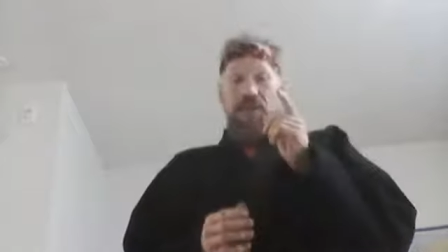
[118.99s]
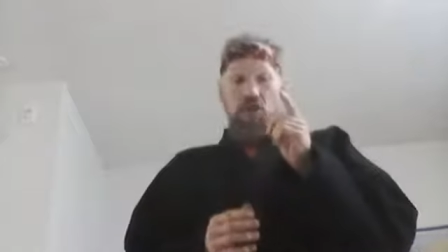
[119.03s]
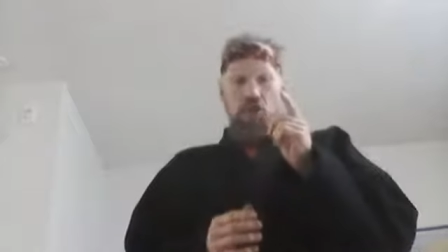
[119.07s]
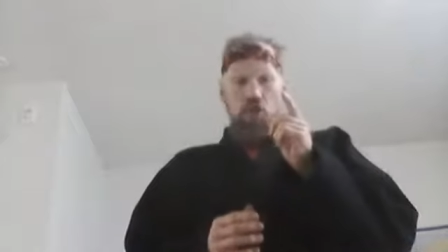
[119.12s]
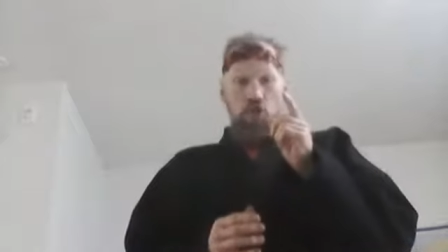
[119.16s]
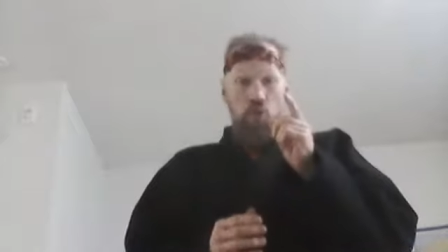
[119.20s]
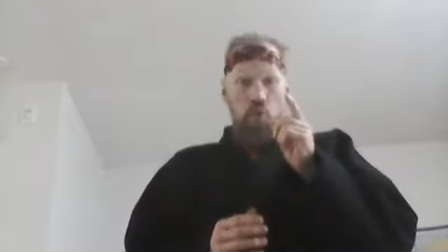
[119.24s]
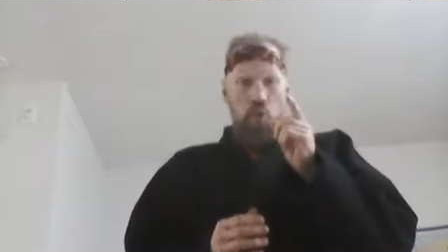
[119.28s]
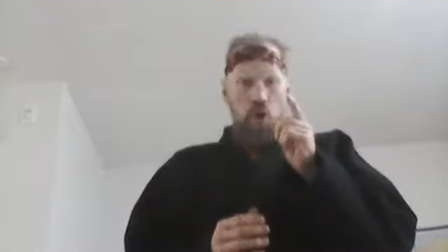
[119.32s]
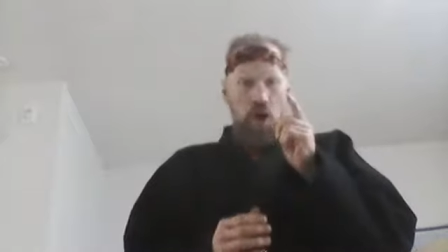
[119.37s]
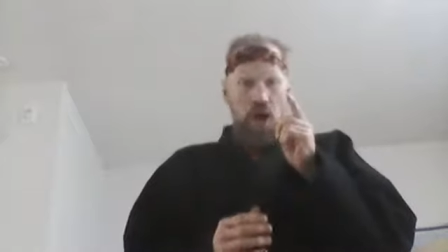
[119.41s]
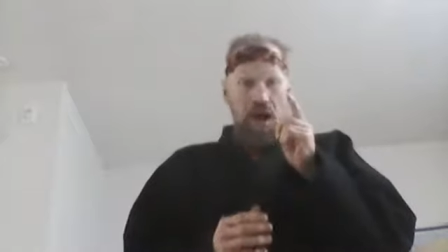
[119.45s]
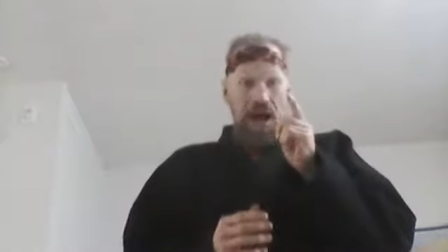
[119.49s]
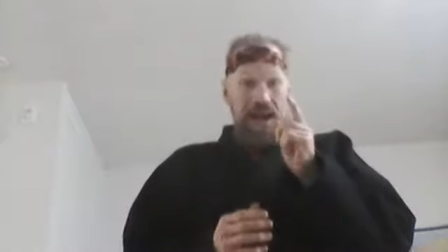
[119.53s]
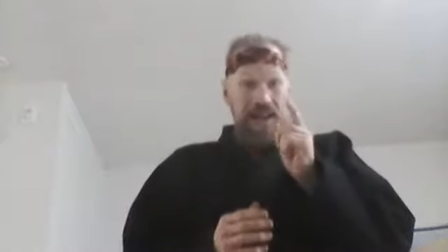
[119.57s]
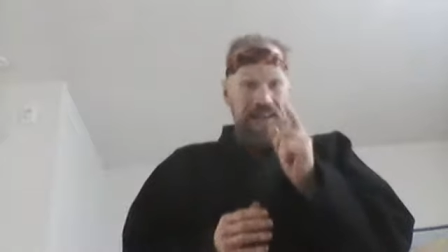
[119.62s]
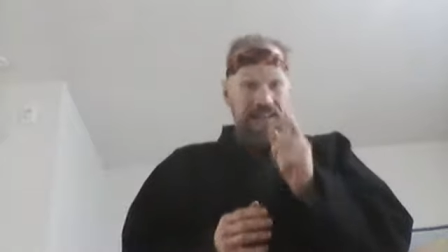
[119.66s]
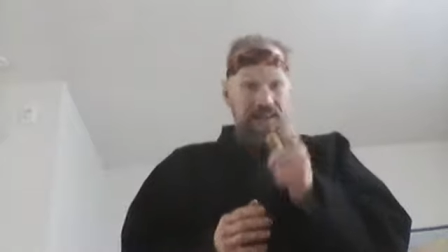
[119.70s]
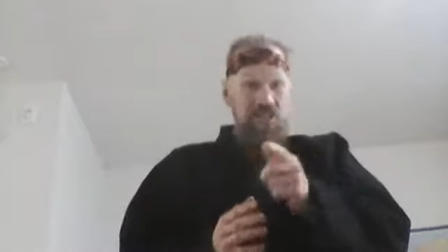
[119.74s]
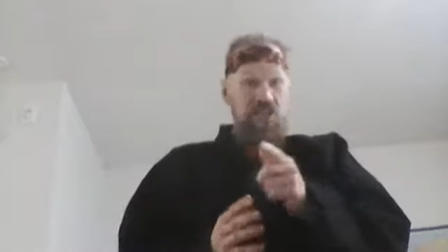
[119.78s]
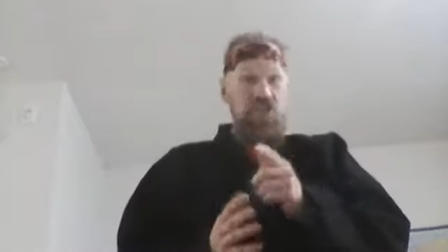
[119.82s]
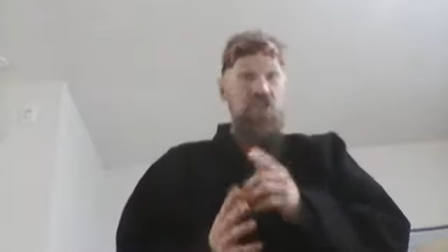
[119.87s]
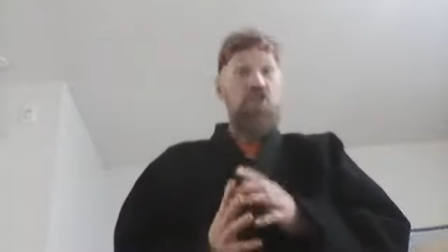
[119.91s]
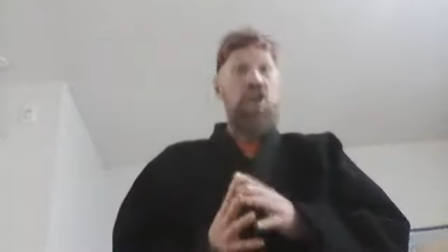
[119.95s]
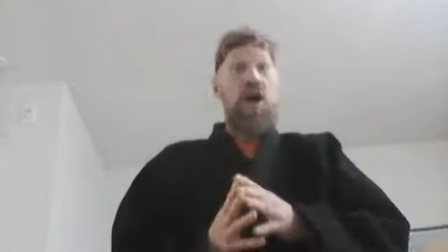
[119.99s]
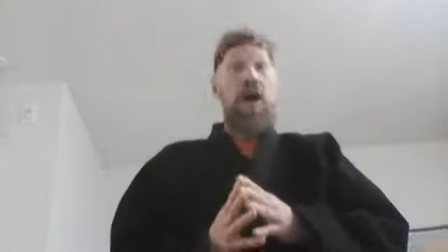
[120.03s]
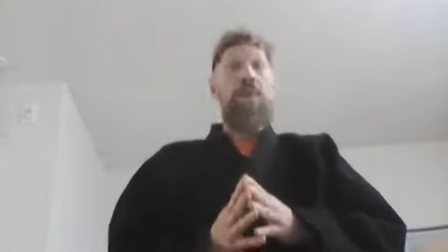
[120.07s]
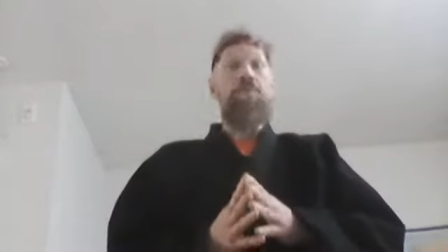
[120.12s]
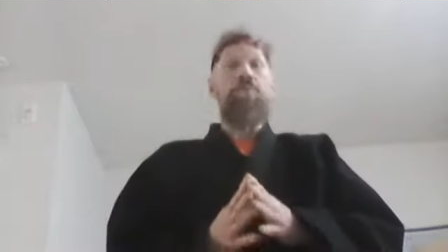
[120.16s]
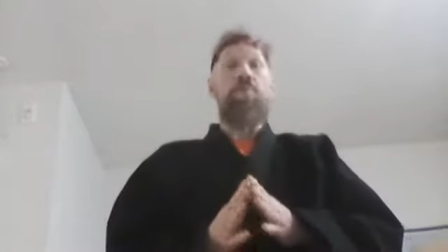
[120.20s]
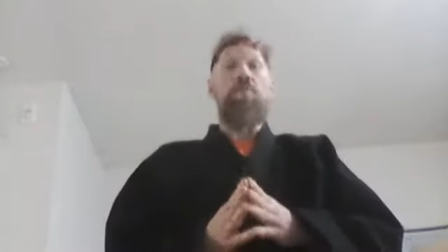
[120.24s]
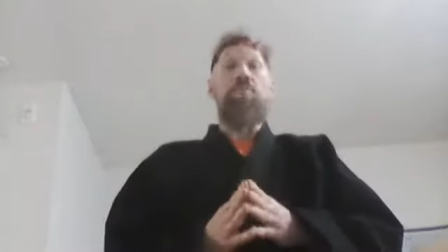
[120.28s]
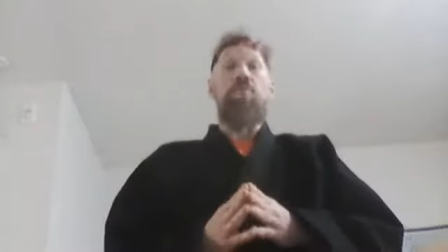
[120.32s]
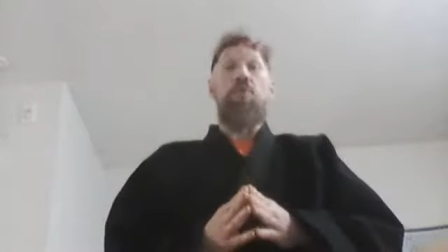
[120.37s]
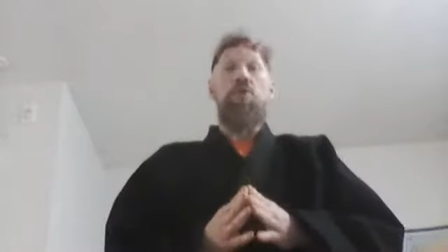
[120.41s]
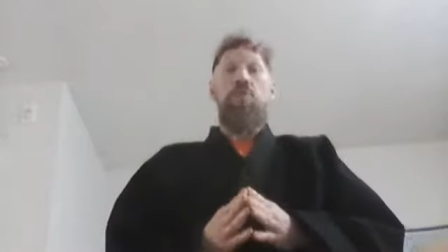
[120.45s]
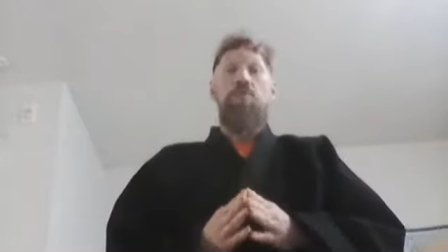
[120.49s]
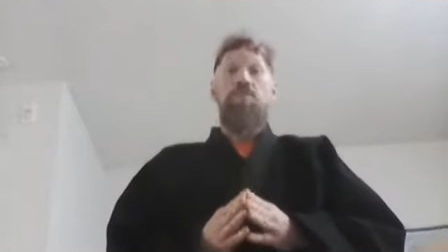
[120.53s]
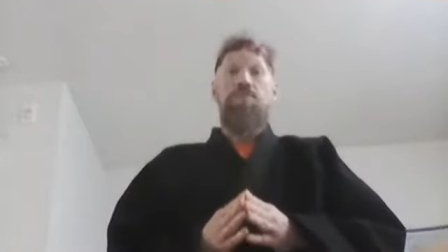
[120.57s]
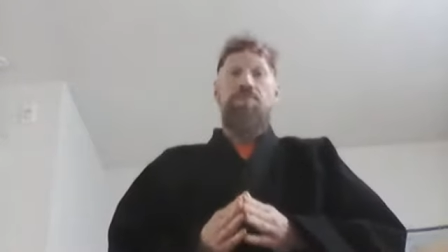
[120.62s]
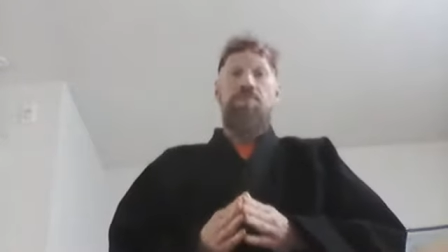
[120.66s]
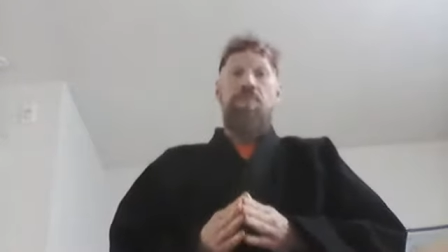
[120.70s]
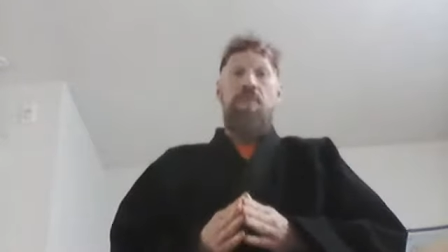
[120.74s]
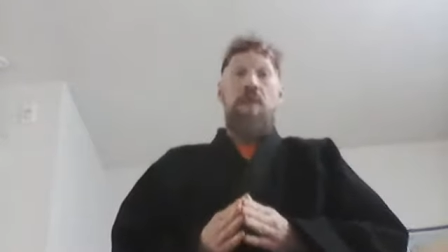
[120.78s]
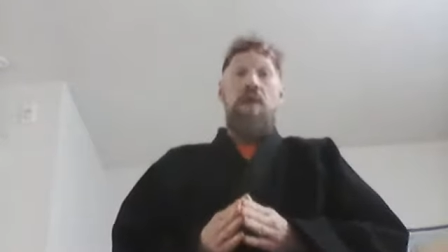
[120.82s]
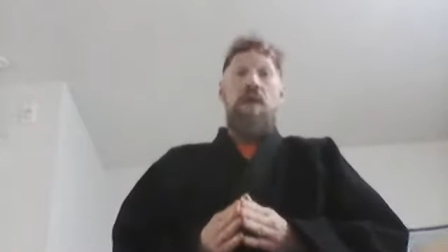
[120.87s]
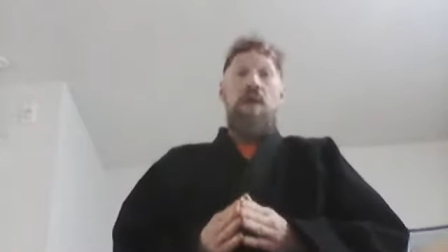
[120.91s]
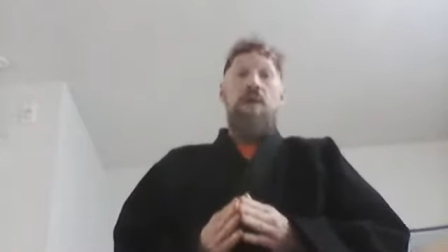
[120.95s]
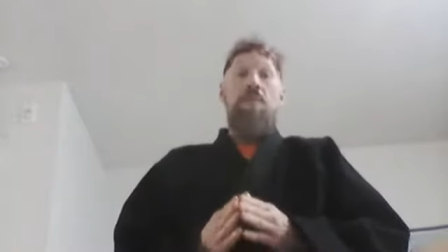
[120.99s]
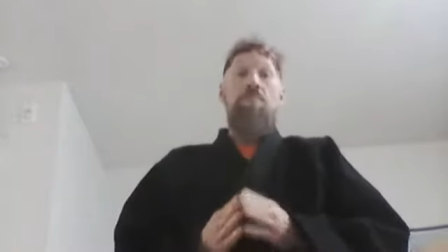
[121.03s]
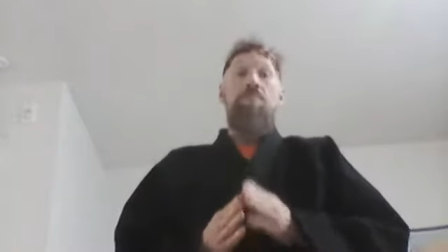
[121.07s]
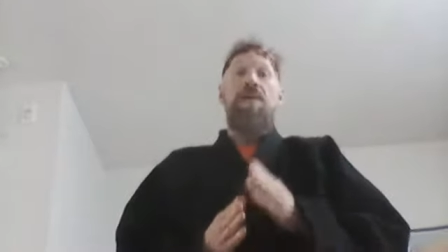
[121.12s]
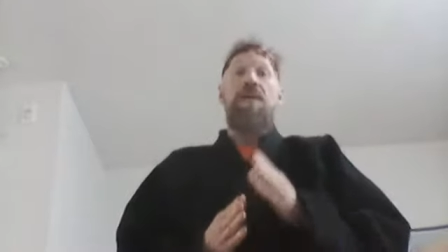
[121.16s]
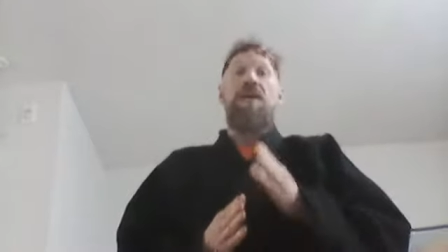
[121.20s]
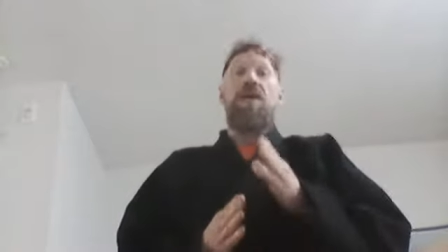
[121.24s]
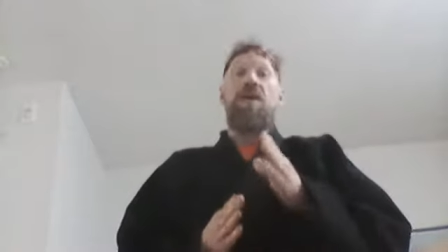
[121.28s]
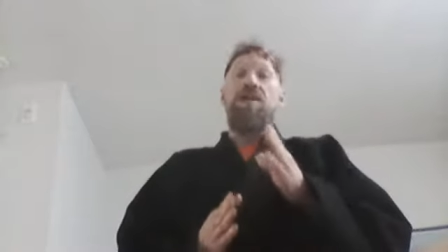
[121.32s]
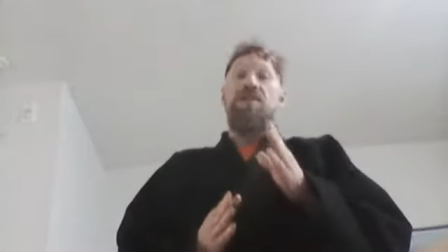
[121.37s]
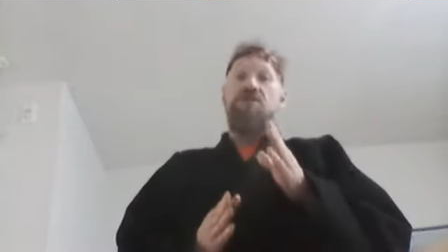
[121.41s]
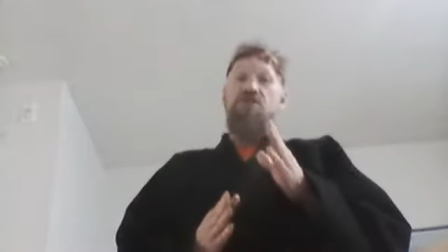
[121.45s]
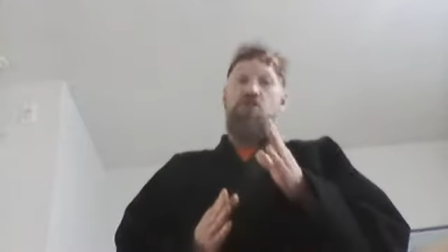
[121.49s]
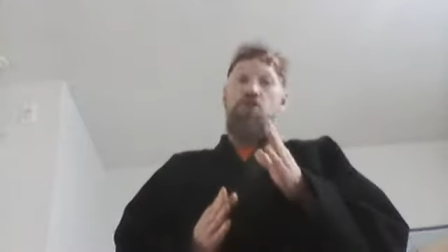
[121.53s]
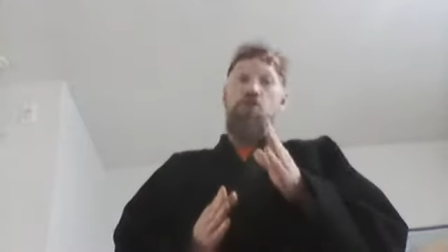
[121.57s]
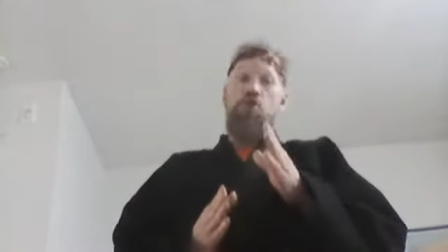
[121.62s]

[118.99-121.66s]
You are unstoppable because